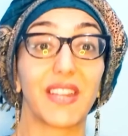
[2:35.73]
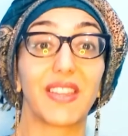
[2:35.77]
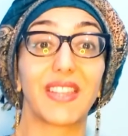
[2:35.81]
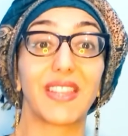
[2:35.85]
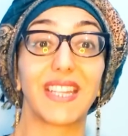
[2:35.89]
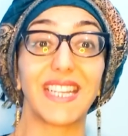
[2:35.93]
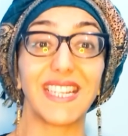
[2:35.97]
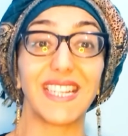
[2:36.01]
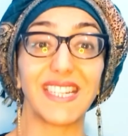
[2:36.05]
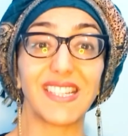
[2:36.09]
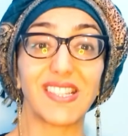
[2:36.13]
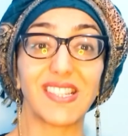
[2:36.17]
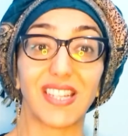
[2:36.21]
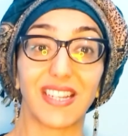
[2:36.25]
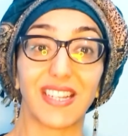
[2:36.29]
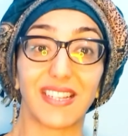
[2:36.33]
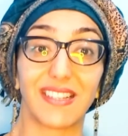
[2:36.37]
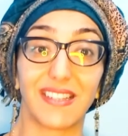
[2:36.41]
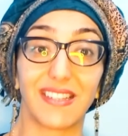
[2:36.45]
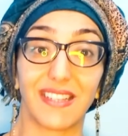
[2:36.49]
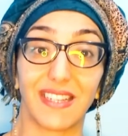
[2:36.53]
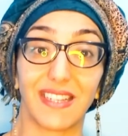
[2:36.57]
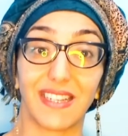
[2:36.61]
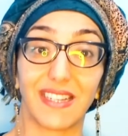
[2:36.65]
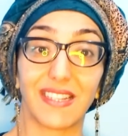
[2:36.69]
These
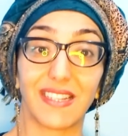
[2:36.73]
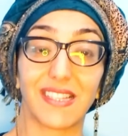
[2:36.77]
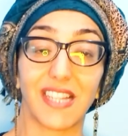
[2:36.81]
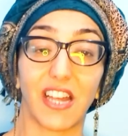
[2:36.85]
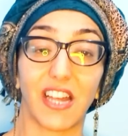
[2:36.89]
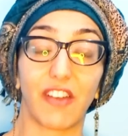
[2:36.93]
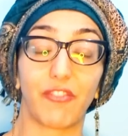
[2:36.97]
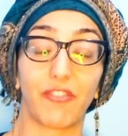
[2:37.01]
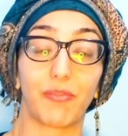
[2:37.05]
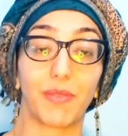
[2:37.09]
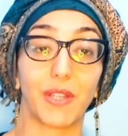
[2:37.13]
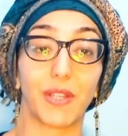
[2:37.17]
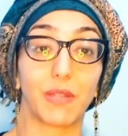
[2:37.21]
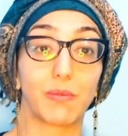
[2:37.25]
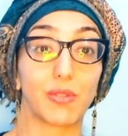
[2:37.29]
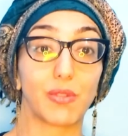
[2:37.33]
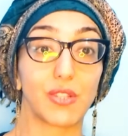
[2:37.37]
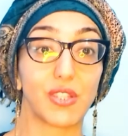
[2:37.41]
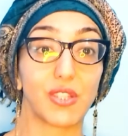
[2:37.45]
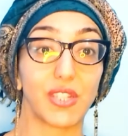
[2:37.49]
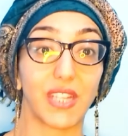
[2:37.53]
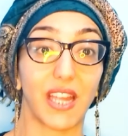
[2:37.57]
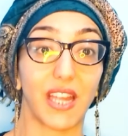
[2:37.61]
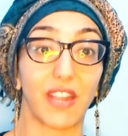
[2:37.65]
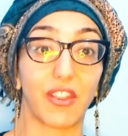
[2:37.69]
techniques have been
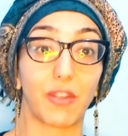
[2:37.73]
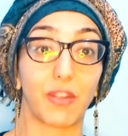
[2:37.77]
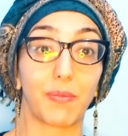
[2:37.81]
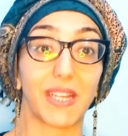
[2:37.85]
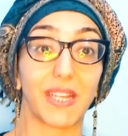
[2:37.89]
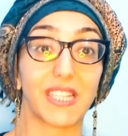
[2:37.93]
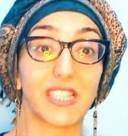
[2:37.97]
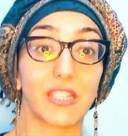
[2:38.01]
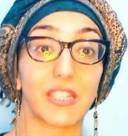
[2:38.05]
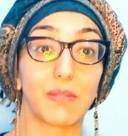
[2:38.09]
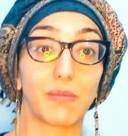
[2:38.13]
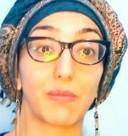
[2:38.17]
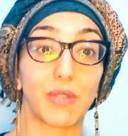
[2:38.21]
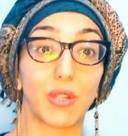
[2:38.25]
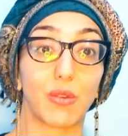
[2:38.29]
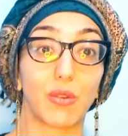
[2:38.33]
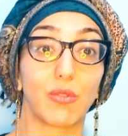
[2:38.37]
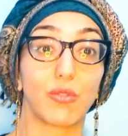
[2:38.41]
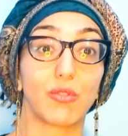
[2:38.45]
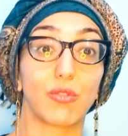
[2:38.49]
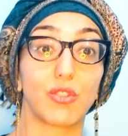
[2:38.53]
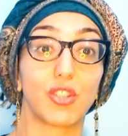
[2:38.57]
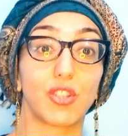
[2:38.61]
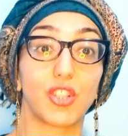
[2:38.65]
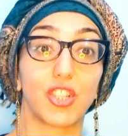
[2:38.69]
put together by somebody
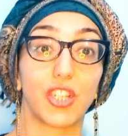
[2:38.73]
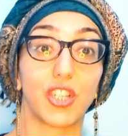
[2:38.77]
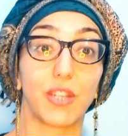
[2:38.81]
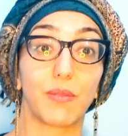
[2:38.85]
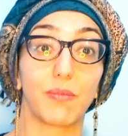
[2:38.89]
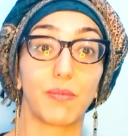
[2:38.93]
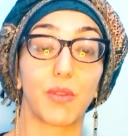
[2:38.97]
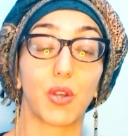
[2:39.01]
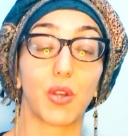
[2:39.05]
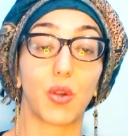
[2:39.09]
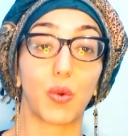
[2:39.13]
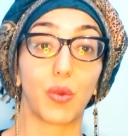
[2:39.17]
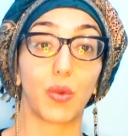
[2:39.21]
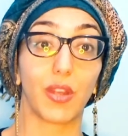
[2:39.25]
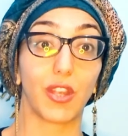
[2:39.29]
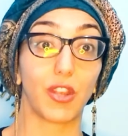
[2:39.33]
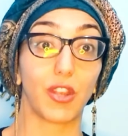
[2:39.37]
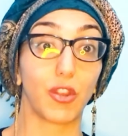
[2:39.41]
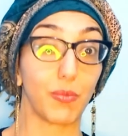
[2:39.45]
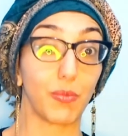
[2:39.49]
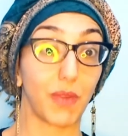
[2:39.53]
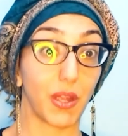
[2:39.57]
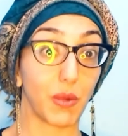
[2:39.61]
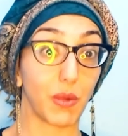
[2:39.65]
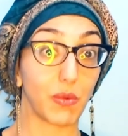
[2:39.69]
called Jim
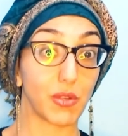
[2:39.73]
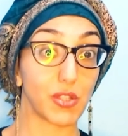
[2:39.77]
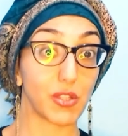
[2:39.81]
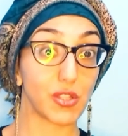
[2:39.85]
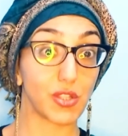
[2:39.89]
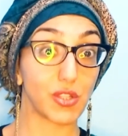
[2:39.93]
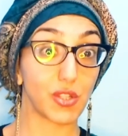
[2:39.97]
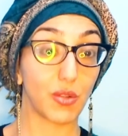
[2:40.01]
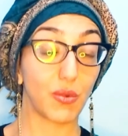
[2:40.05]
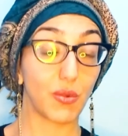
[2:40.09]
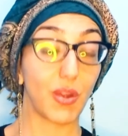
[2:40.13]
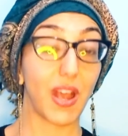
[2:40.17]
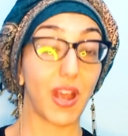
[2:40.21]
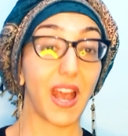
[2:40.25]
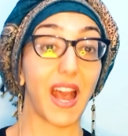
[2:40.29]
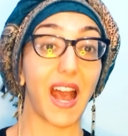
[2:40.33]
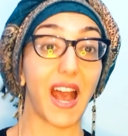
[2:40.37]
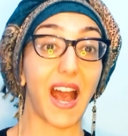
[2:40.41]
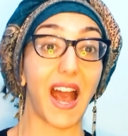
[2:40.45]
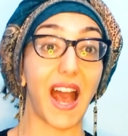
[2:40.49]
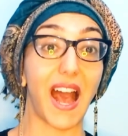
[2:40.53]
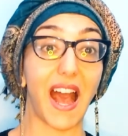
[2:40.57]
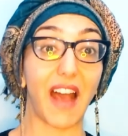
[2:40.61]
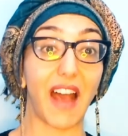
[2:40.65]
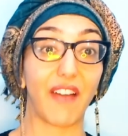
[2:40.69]
Kwik. You might want to
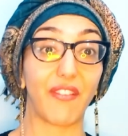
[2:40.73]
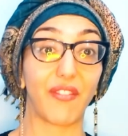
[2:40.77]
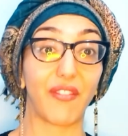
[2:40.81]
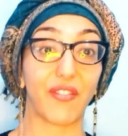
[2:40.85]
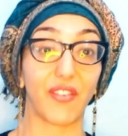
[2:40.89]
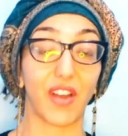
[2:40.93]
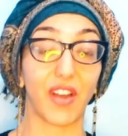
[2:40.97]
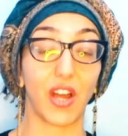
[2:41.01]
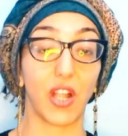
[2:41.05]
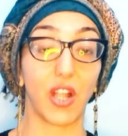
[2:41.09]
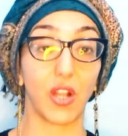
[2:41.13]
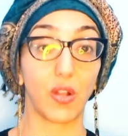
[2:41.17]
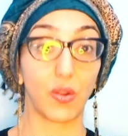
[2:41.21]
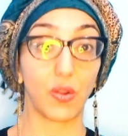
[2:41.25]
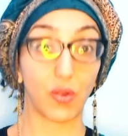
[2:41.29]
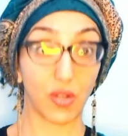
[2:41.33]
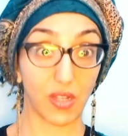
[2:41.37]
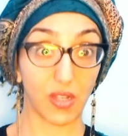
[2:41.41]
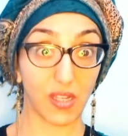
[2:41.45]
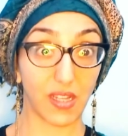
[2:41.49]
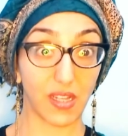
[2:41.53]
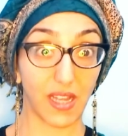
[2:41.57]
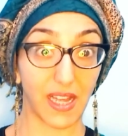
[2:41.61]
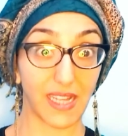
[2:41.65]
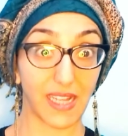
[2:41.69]
have a
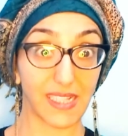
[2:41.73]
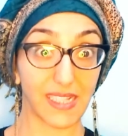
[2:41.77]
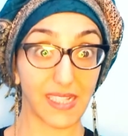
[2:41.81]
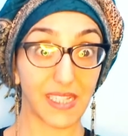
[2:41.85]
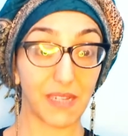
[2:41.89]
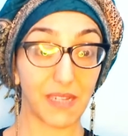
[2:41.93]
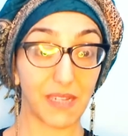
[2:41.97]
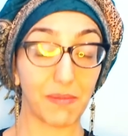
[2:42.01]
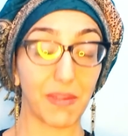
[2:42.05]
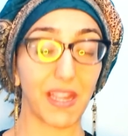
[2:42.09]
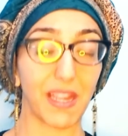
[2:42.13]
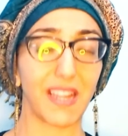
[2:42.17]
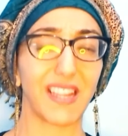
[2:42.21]
look at him.